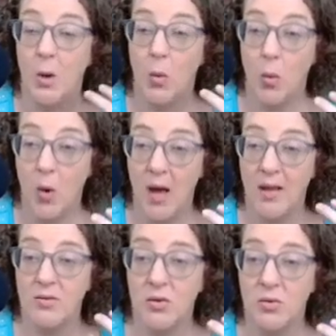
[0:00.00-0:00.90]

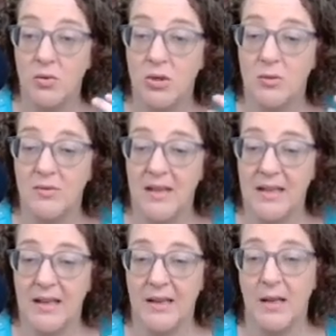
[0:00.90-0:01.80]
What do you
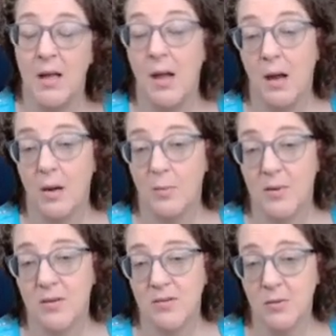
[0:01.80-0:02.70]
need? Our
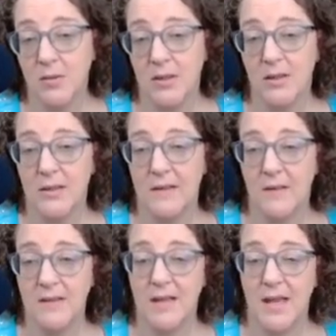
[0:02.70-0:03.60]
pursuer, in
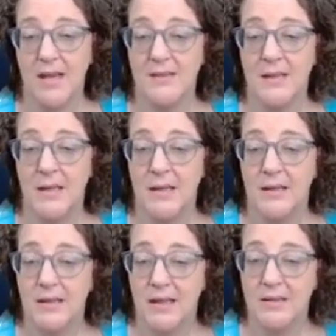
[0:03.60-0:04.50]
this case,
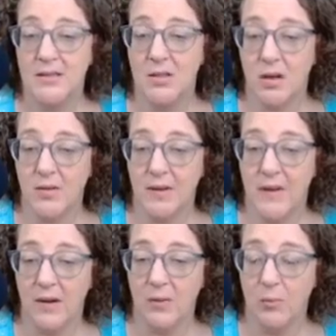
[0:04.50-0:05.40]
needs to know that
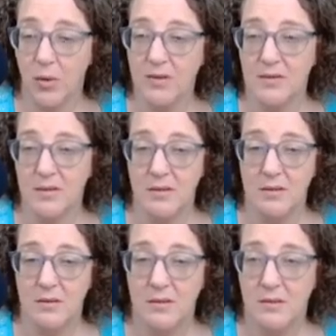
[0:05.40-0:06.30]
they're important
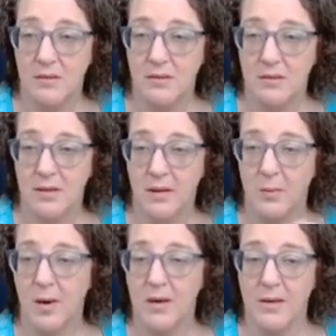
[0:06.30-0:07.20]
to their
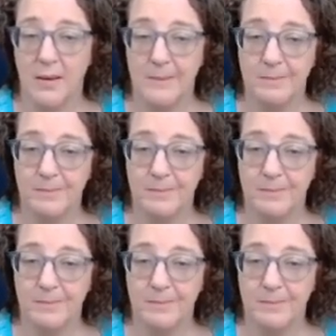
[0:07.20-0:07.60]
partner.